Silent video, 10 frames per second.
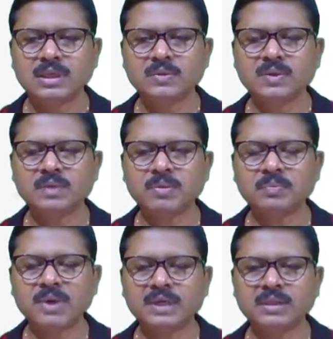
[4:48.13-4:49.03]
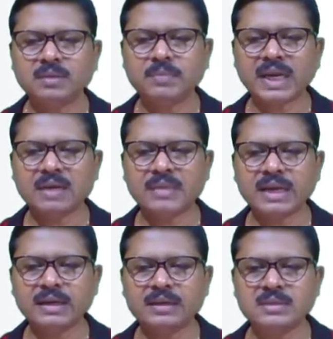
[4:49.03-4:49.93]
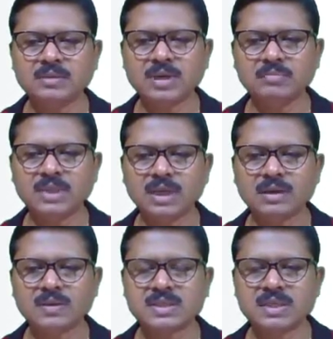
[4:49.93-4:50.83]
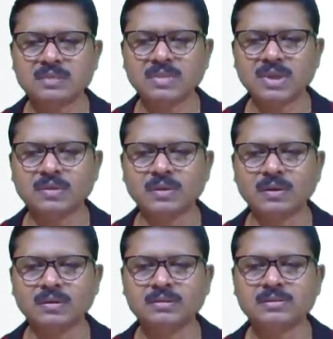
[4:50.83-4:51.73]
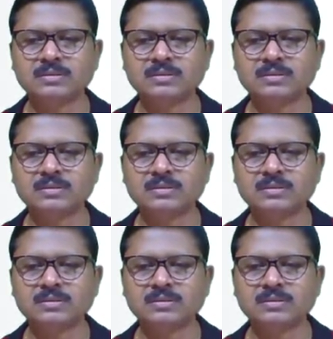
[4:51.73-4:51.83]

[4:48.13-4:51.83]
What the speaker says: due to the property of paramagnetism of the oxygen molecule,